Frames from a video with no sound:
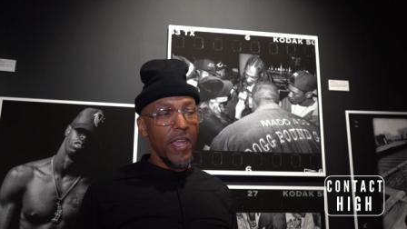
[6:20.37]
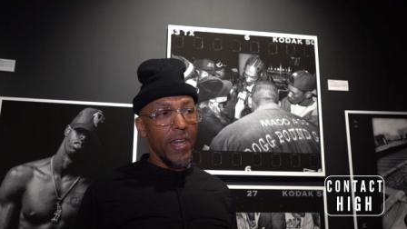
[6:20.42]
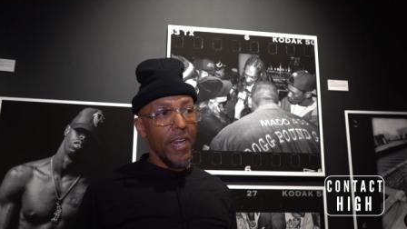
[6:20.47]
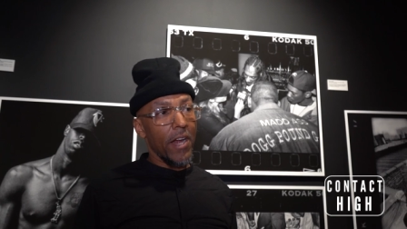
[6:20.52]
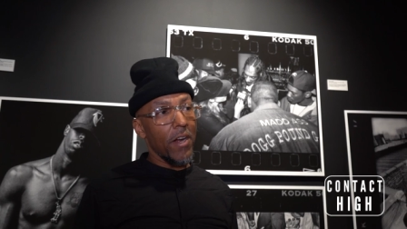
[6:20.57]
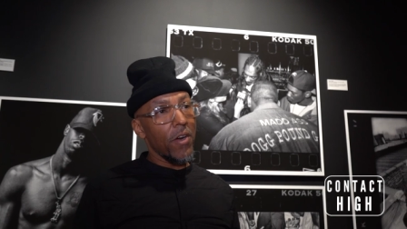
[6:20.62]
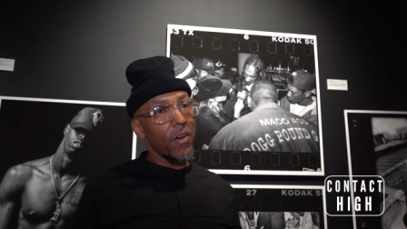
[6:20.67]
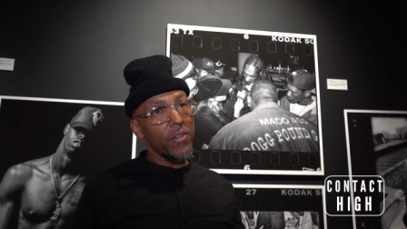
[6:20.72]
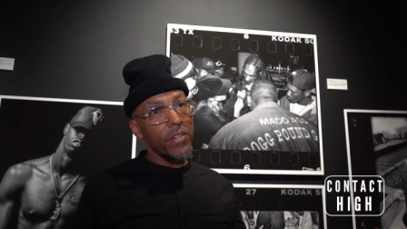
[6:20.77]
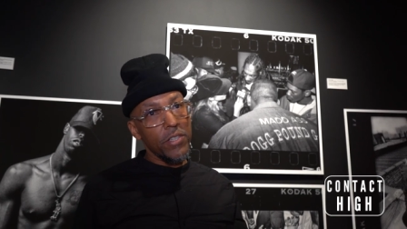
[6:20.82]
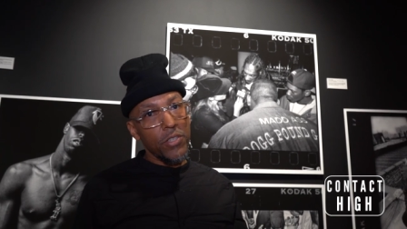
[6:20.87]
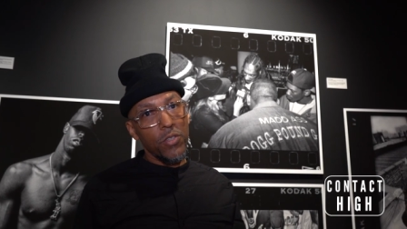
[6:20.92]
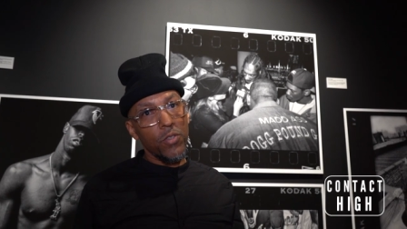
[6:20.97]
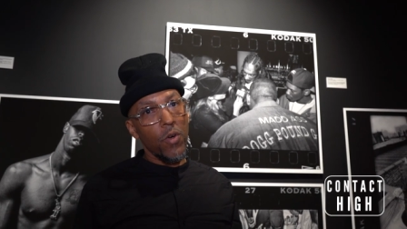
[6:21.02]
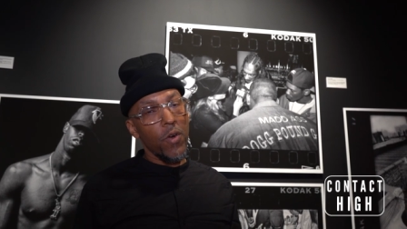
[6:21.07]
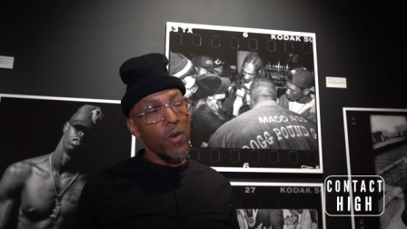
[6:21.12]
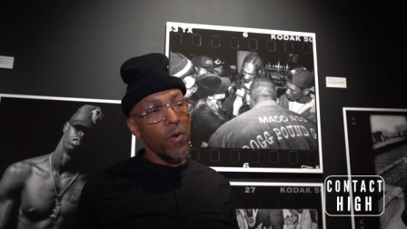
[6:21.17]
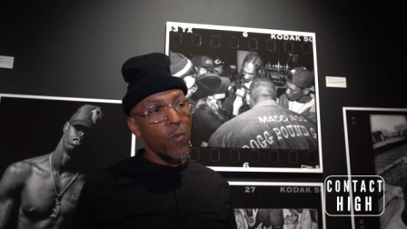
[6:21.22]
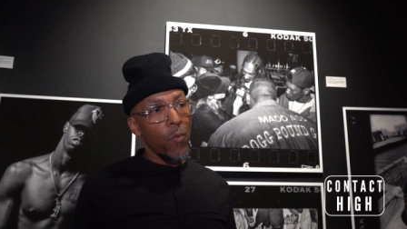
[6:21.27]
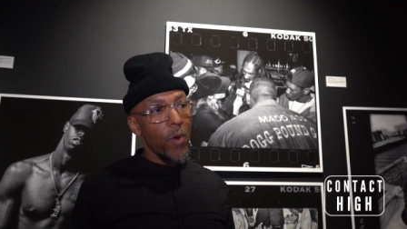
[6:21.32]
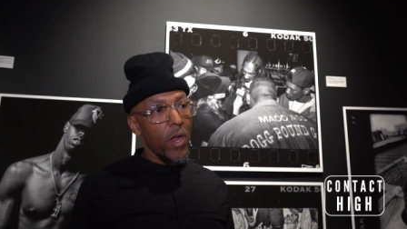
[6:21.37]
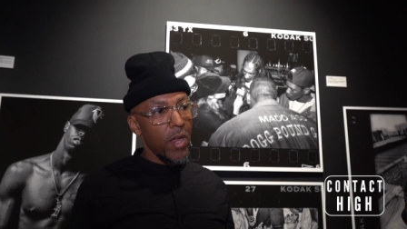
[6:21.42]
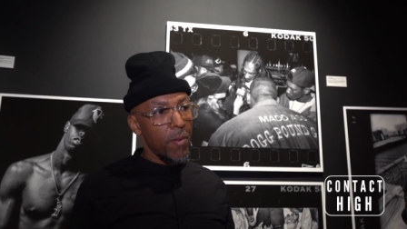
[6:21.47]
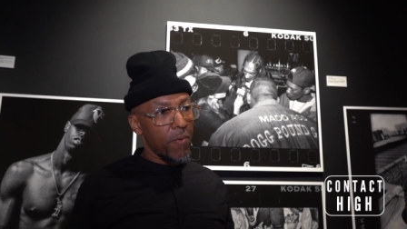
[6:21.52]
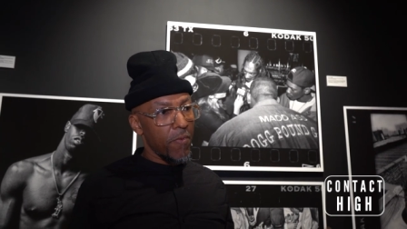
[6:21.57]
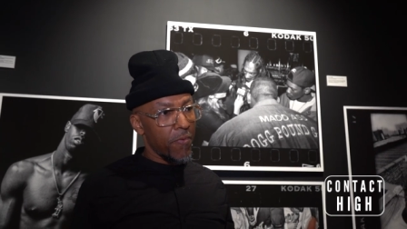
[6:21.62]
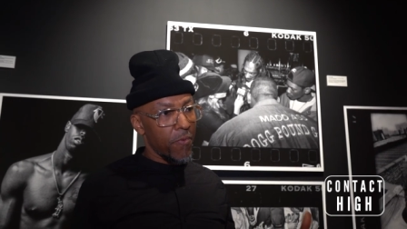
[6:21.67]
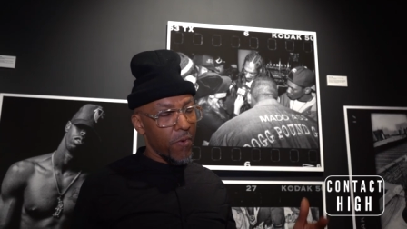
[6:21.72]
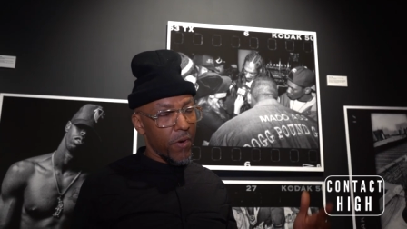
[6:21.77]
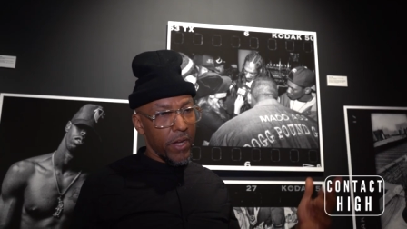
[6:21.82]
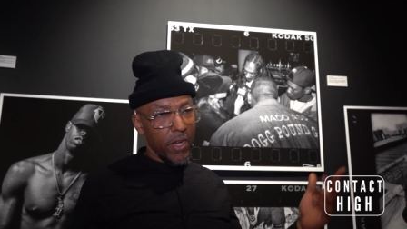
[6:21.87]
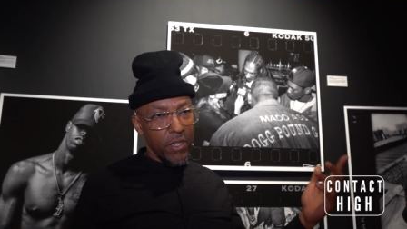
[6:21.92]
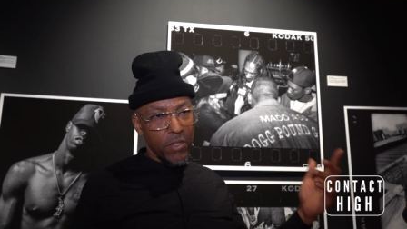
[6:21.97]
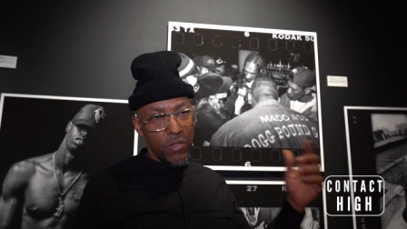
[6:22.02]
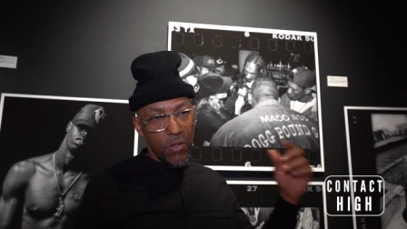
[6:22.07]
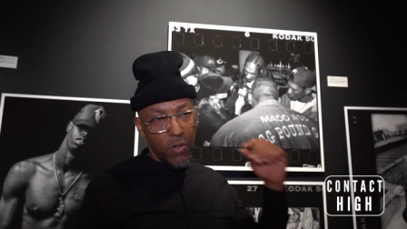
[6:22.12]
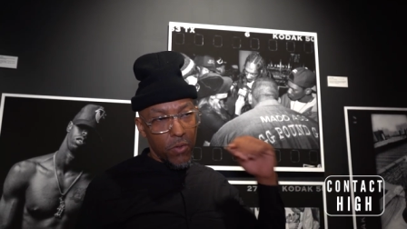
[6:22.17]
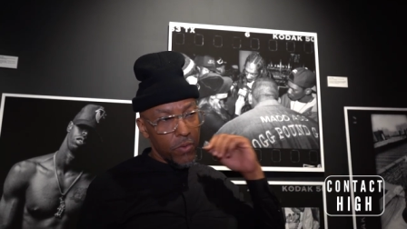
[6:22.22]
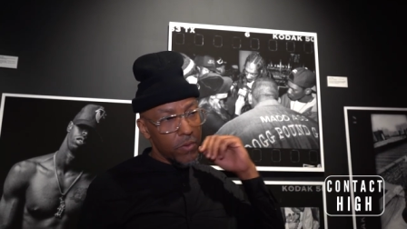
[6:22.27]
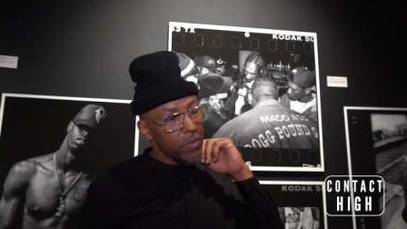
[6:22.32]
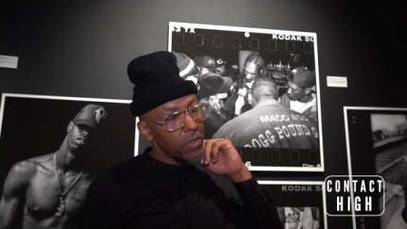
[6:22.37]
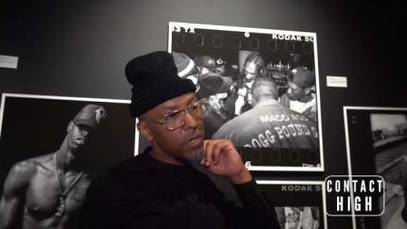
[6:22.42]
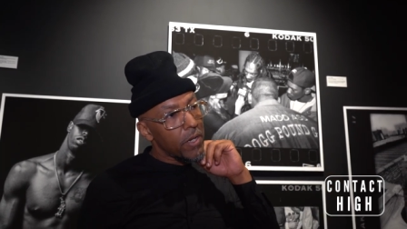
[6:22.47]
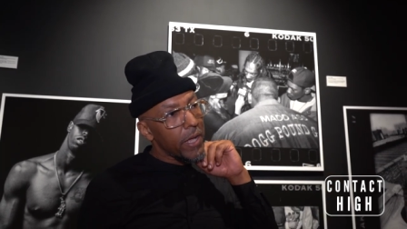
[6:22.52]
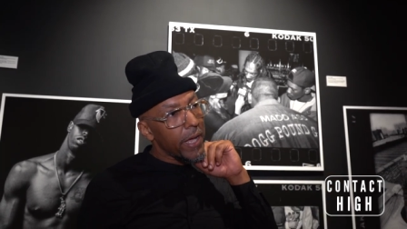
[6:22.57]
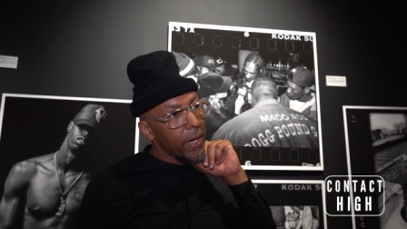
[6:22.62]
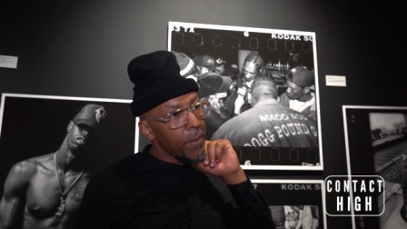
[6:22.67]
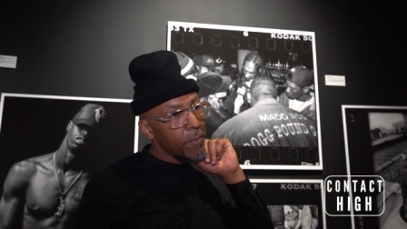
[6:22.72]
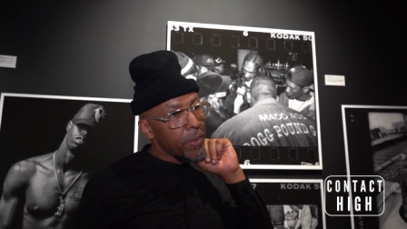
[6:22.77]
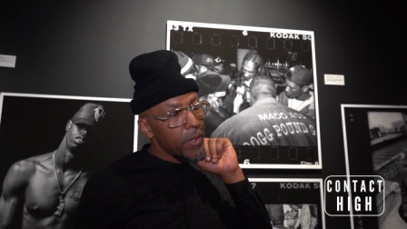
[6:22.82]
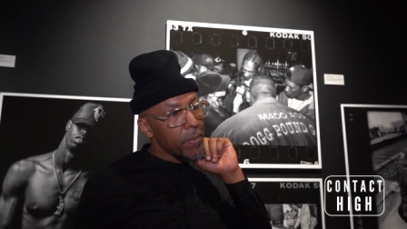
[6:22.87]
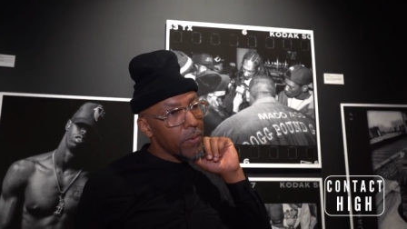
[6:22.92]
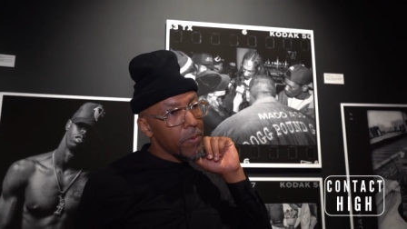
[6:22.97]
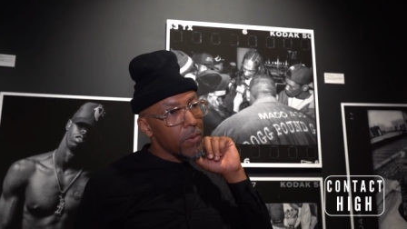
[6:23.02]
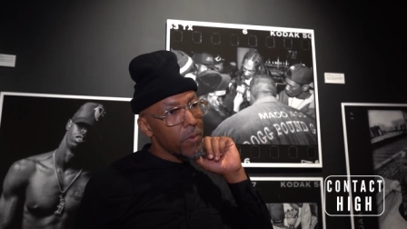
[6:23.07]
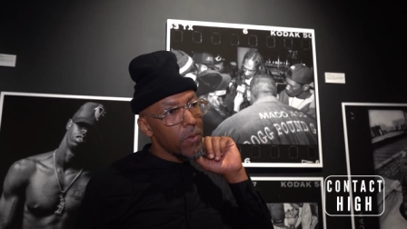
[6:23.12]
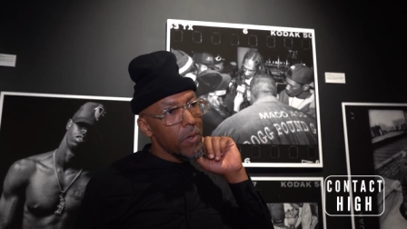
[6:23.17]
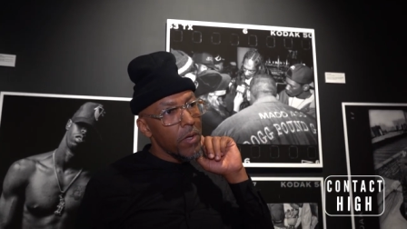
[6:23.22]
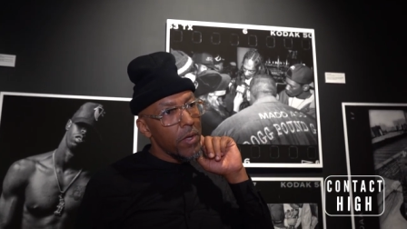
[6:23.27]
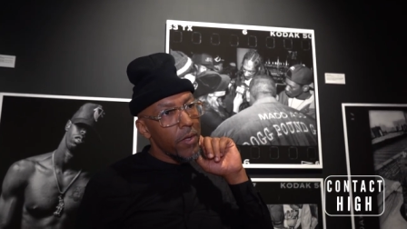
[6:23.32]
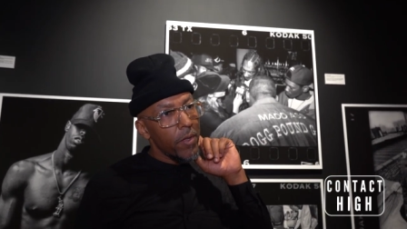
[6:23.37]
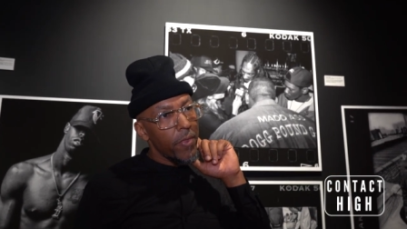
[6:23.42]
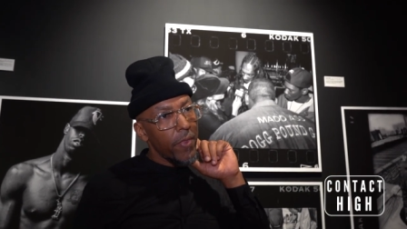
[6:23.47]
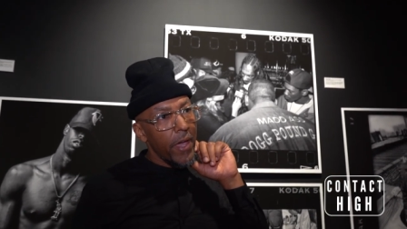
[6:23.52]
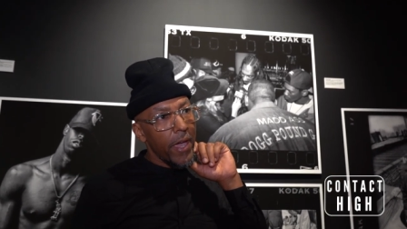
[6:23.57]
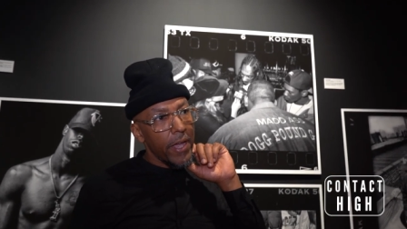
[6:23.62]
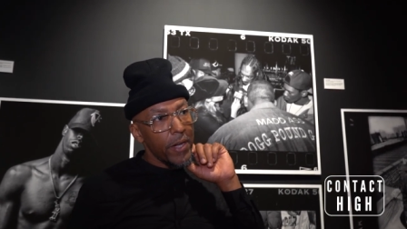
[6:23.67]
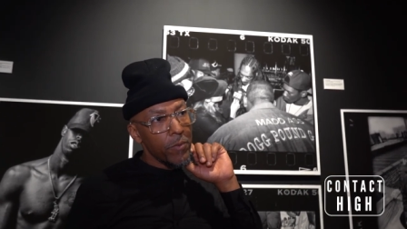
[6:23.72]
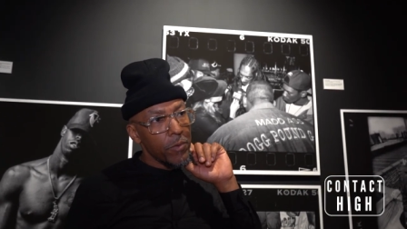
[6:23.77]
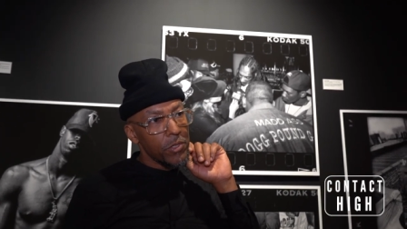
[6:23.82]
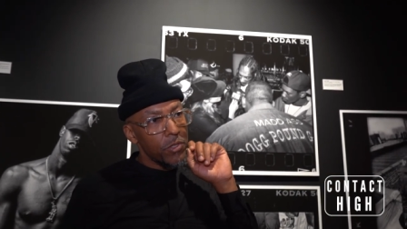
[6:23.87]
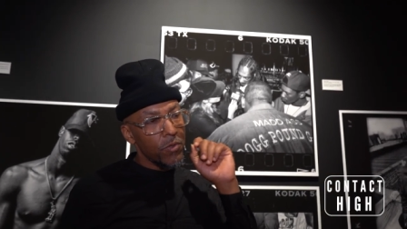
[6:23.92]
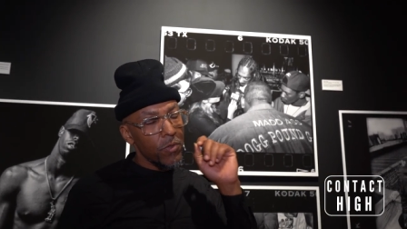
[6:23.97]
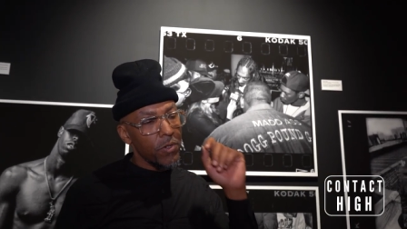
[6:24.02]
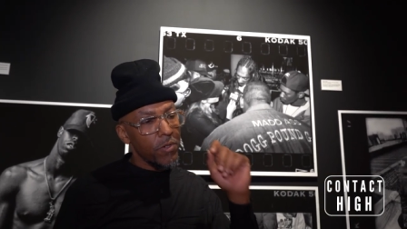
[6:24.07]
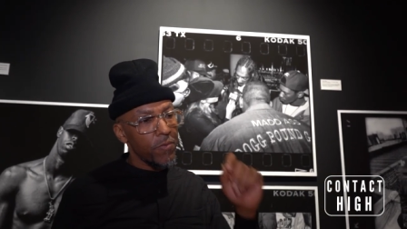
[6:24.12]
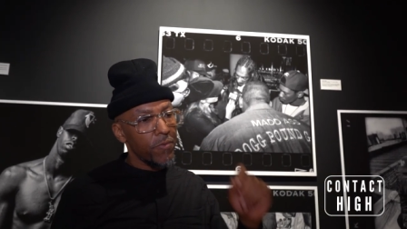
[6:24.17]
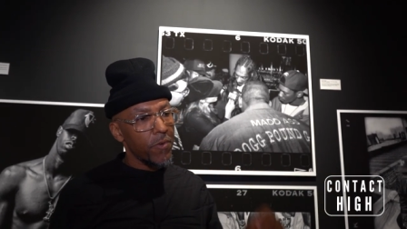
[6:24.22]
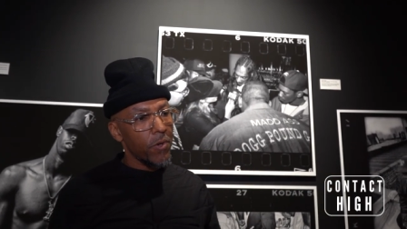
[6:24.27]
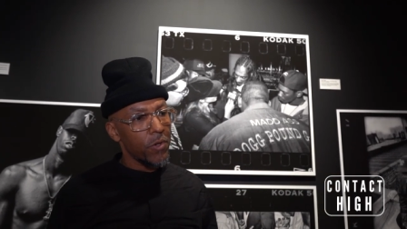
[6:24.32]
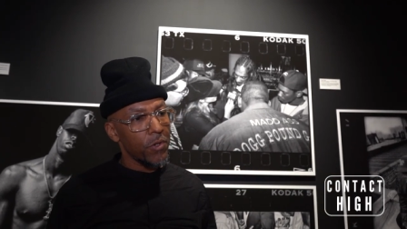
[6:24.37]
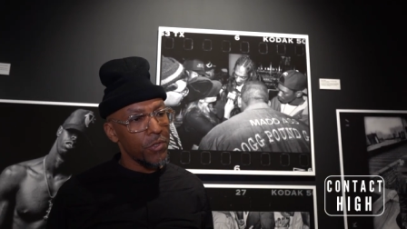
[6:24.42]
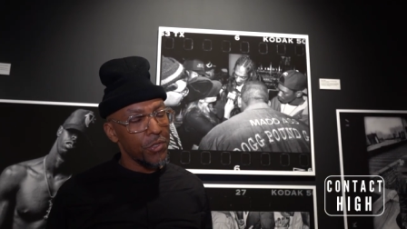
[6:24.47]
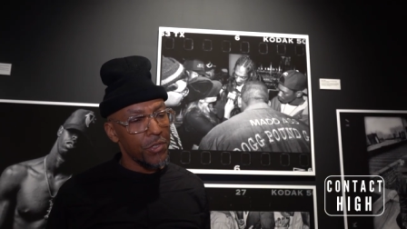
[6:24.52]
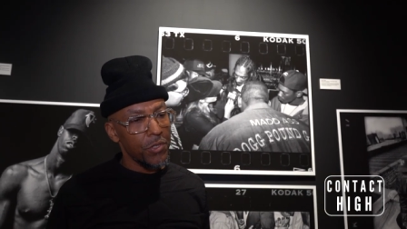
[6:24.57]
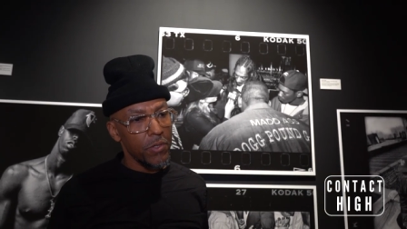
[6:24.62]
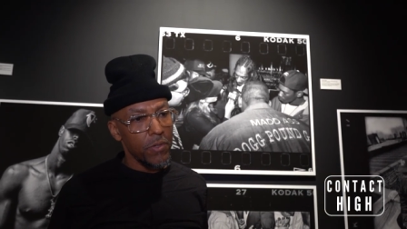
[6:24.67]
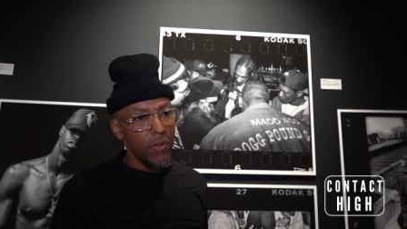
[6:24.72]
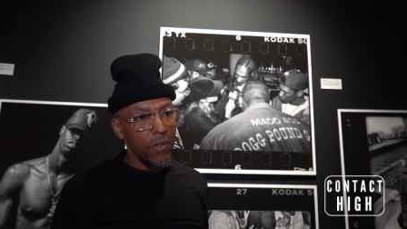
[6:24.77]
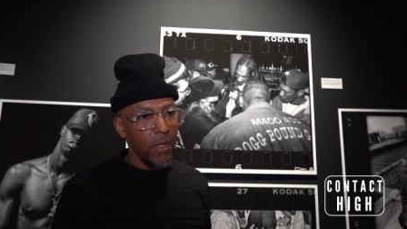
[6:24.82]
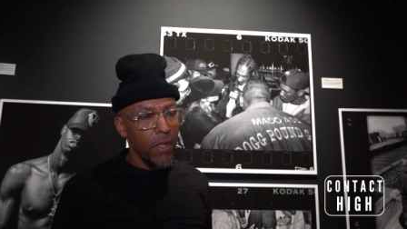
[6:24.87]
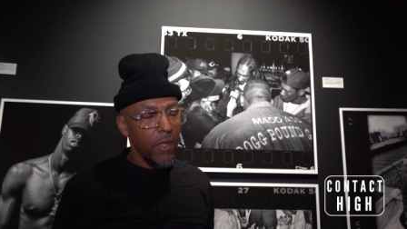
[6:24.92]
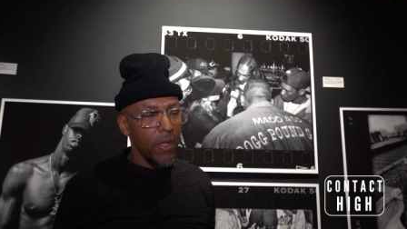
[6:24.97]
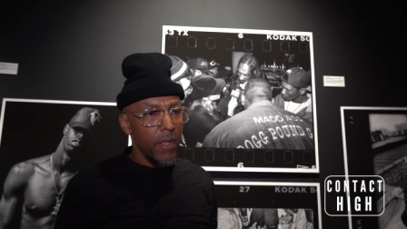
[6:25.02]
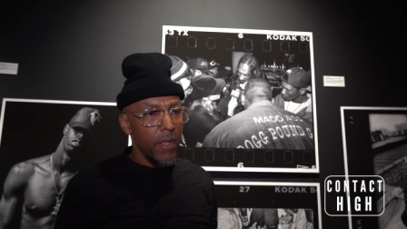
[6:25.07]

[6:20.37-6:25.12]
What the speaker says: And I heard this story way before he told a lot of people that. It was during a photo shoot.